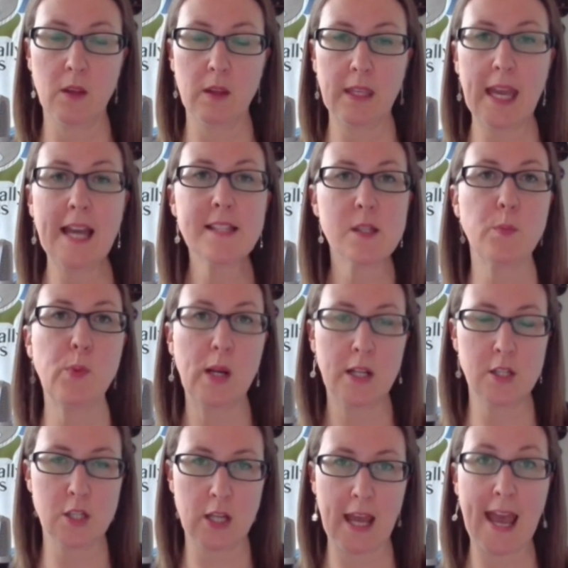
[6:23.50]
Cats are
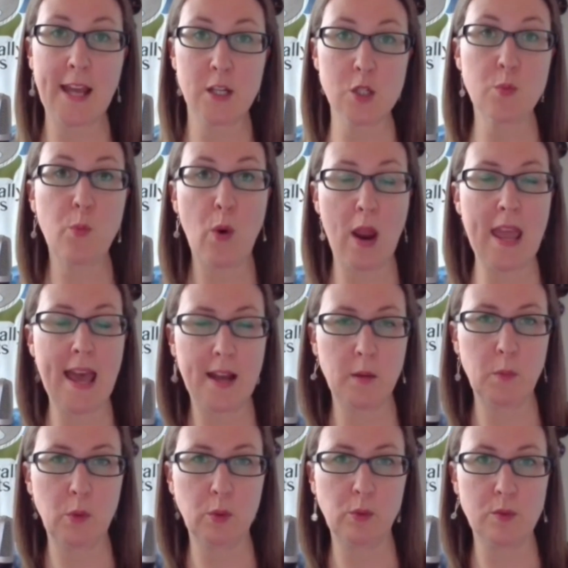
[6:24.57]
predator and prey
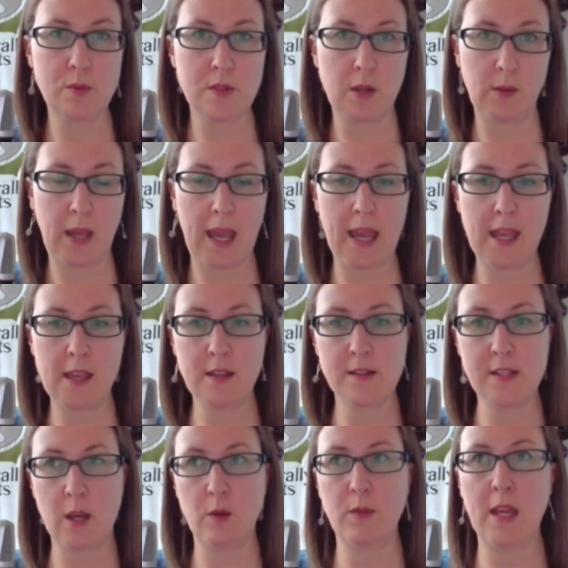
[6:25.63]
animals, okay?
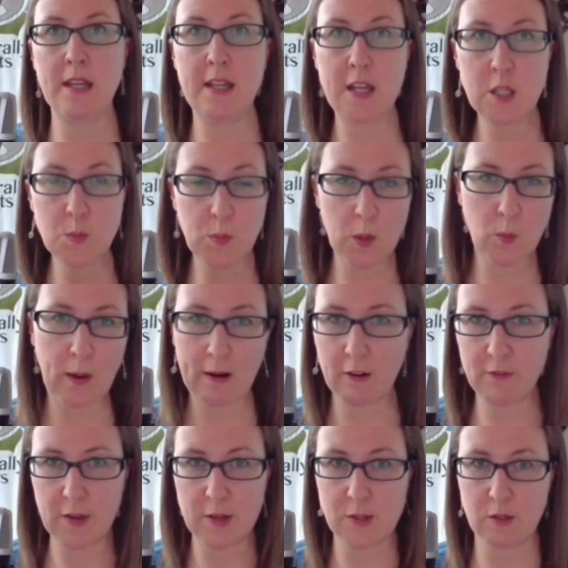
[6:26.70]
So they need to be aware
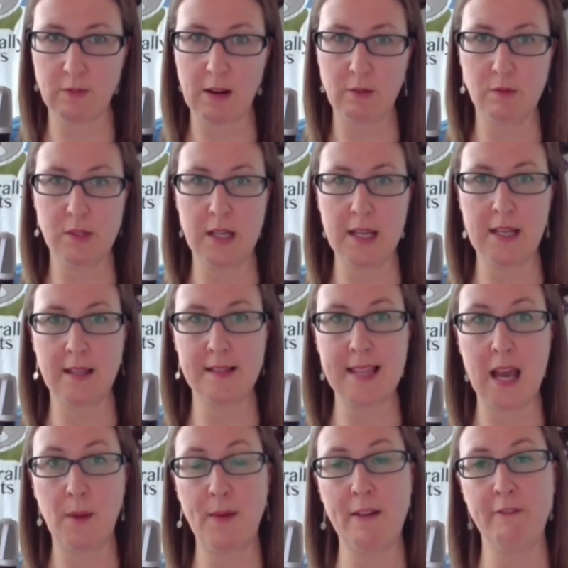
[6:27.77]
of their surroundings.
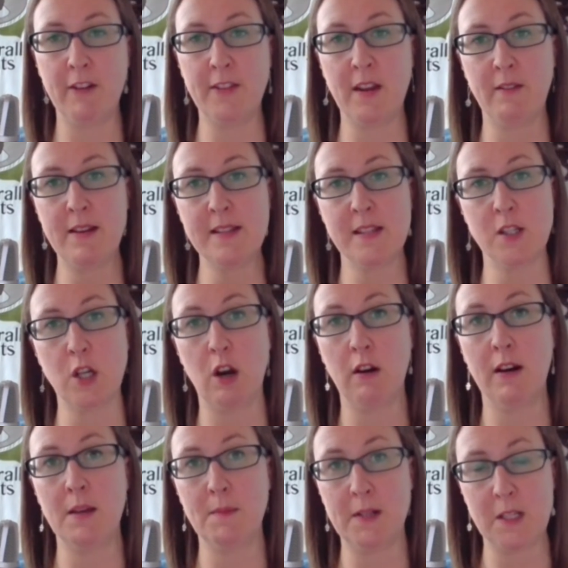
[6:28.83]
However, there is a
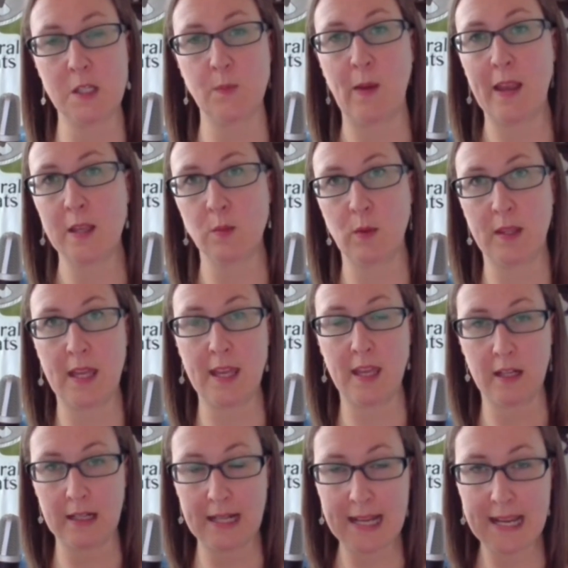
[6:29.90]
time and a space where they
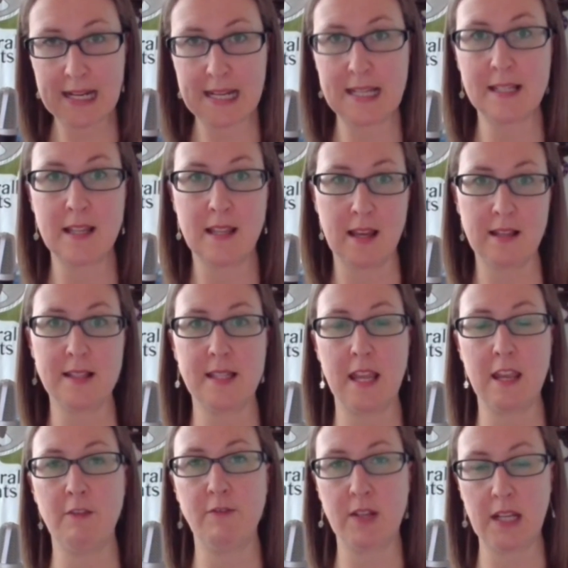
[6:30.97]
can lean into that
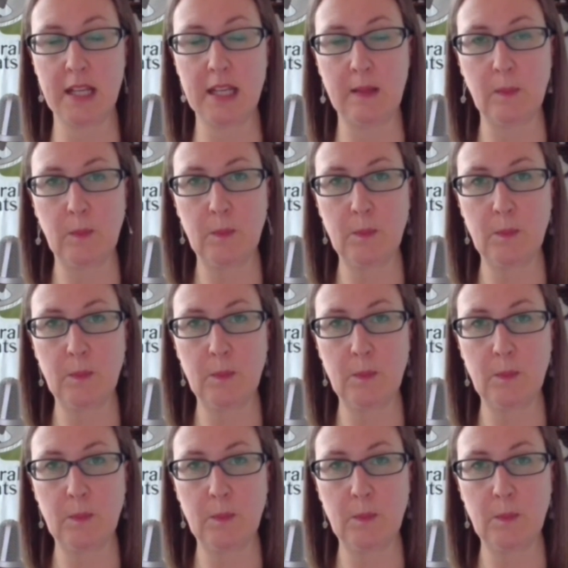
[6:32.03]
safety.